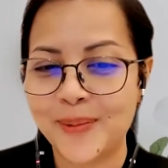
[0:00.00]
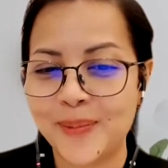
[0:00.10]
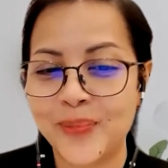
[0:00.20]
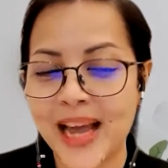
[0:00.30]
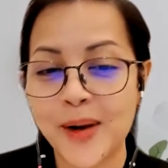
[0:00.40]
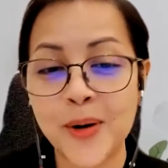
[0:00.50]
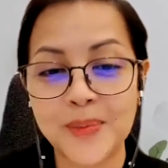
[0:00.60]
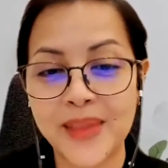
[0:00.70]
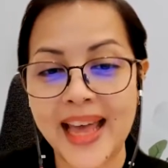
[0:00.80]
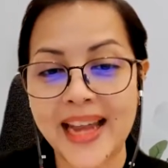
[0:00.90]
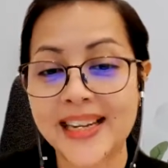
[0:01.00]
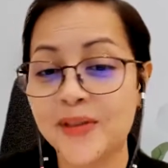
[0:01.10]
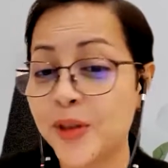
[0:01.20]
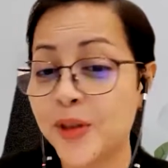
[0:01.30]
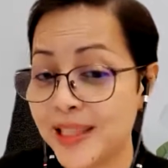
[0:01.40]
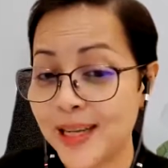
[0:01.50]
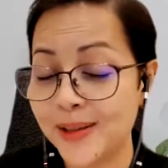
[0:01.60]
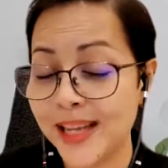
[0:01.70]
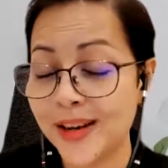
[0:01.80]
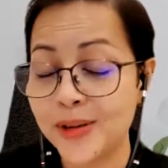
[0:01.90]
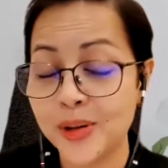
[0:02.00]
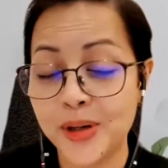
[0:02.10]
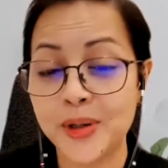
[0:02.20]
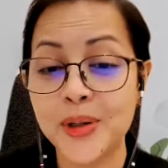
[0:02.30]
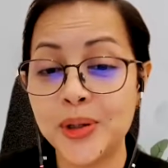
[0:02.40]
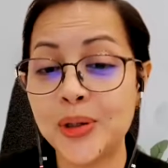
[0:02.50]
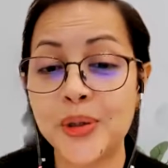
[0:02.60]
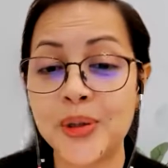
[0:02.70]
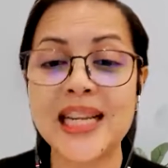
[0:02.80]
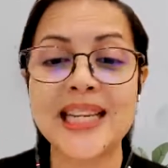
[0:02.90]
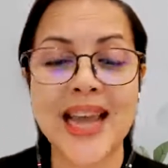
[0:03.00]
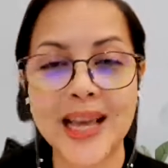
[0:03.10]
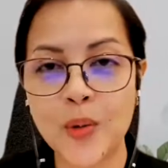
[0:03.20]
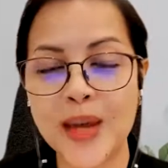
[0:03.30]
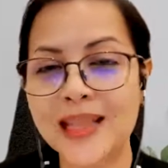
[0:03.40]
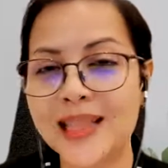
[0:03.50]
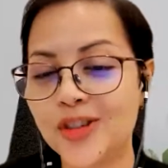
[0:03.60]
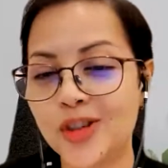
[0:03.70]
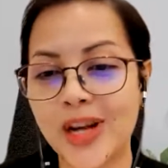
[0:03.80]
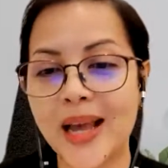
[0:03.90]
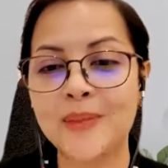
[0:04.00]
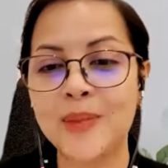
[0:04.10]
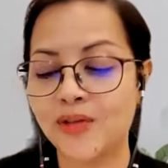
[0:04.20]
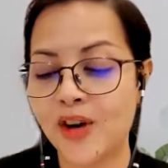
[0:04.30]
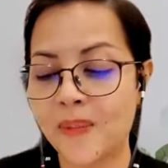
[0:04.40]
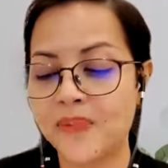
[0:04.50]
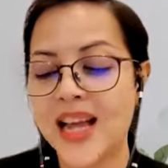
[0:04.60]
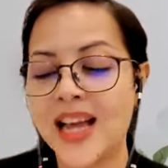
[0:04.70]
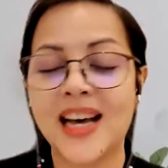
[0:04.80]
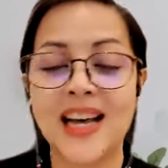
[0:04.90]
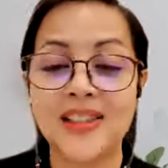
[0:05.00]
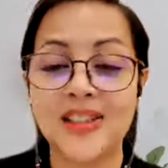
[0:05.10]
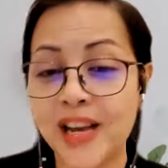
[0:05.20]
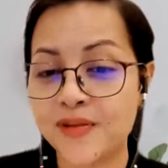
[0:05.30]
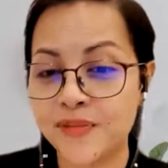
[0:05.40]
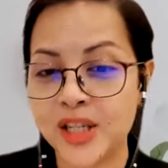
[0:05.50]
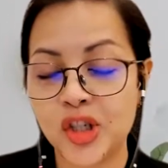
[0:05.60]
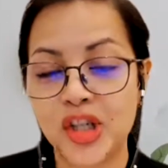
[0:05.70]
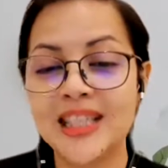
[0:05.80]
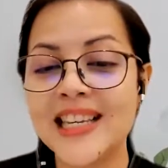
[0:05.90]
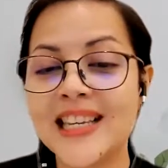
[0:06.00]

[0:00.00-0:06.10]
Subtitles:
I hope that viewers out there, you truly take away these gems from Dave Mitchell.